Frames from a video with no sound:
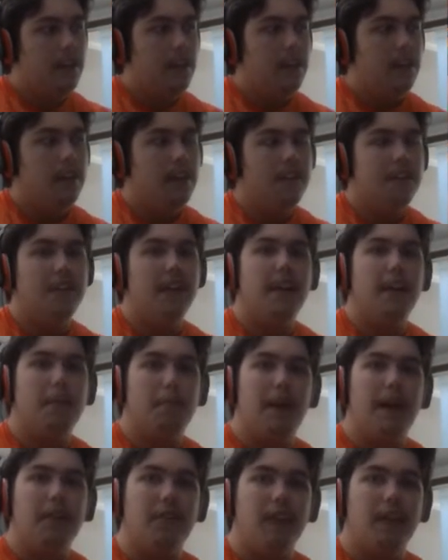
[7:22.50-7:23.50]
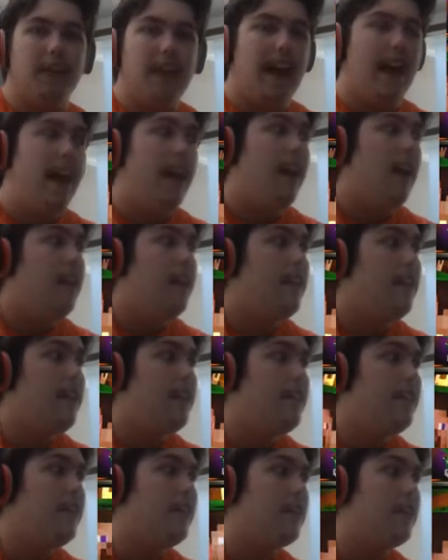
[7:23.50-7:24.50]
This thing is basically that.
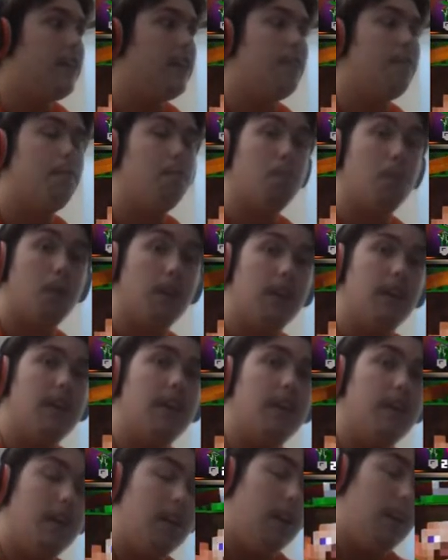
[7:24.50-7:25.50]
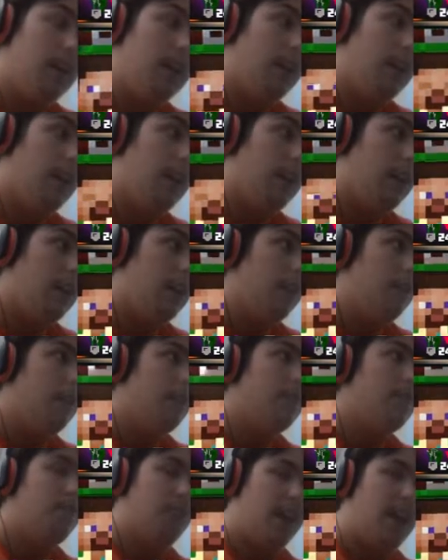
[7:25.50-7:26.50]
This is a really good
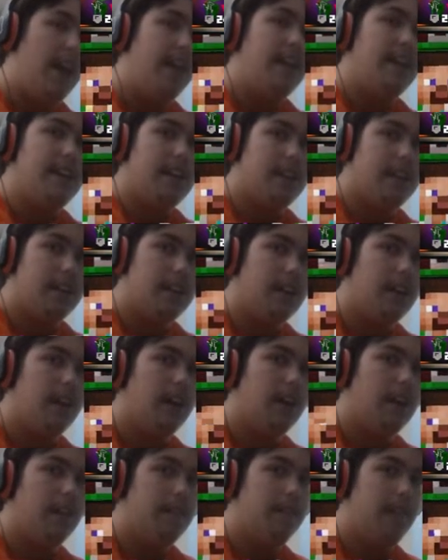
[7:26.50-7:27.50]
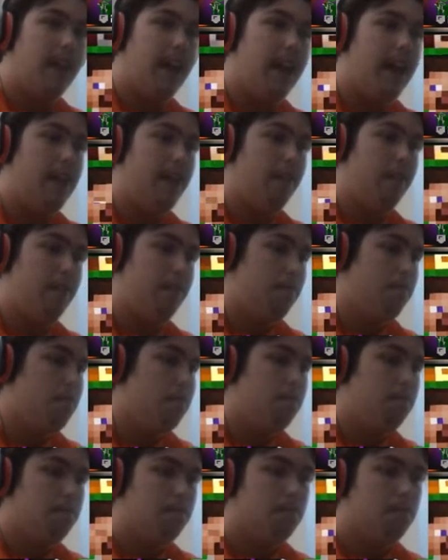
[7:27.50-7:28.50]
tank and
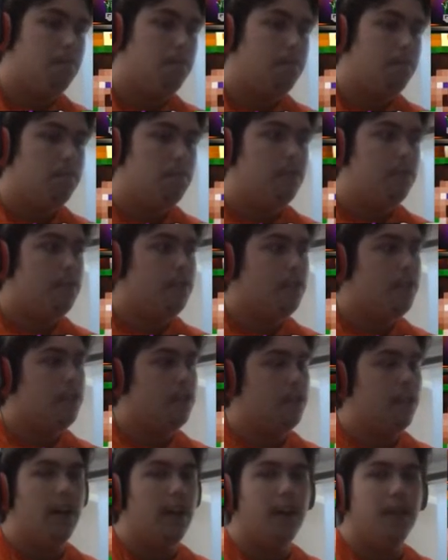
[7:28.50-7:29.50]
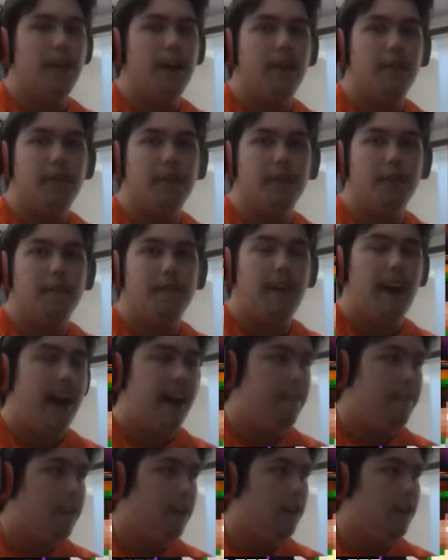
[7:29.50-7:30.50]
just all-around
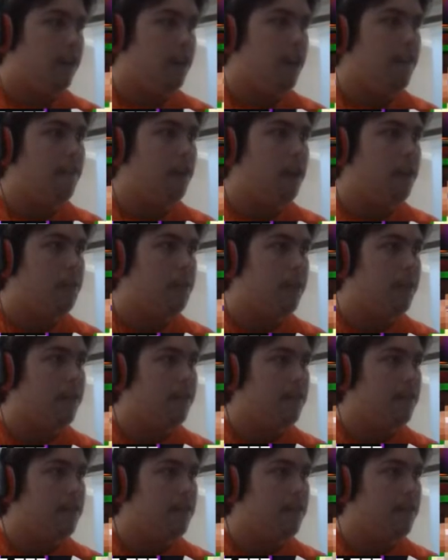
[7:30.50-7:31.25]
survivor of armor.